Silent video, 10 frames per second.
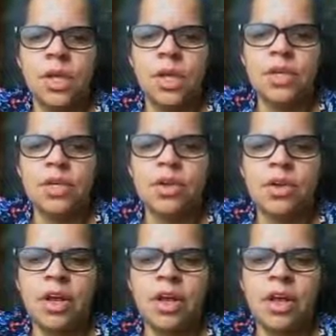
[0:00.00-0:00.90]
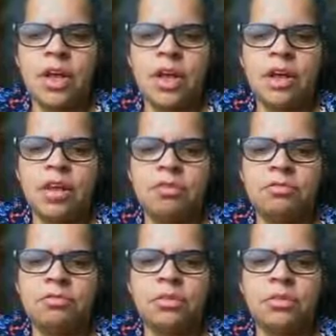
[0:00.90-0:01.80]
And here I
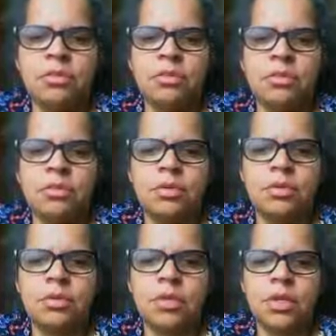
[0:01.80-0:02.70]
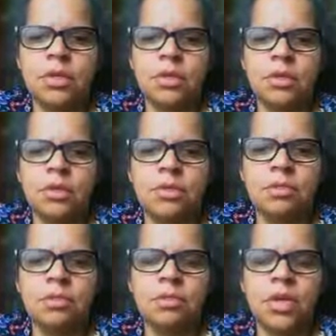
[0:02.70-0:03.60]
have
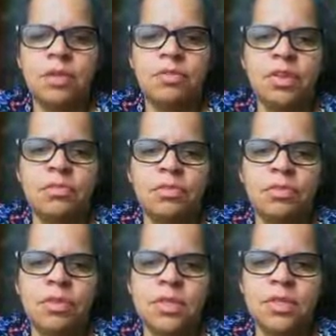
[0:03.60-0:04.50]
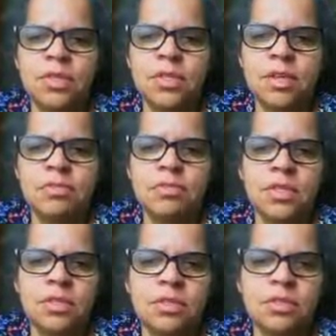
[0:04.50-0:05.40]
the different ones that I've
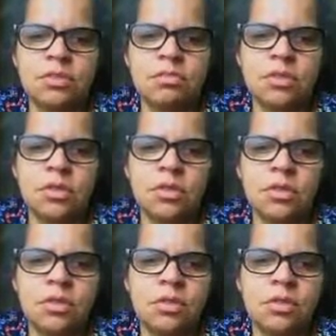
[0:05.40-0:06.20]
done so far.